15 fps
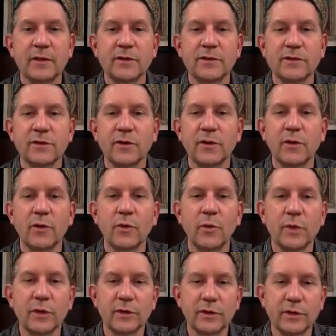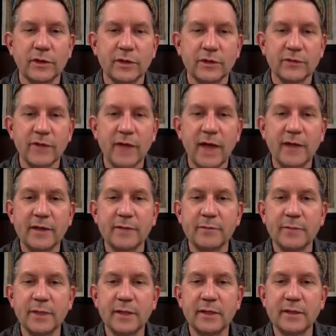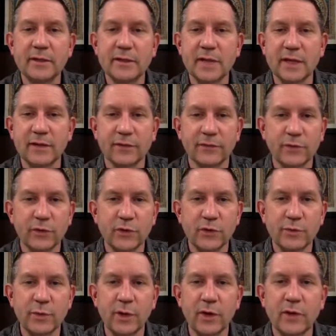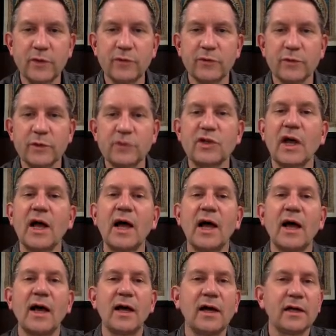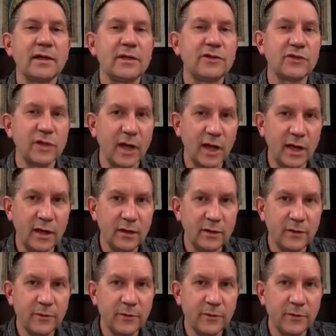So we're going to divide it min, take the first part, risha'a, ha'isha.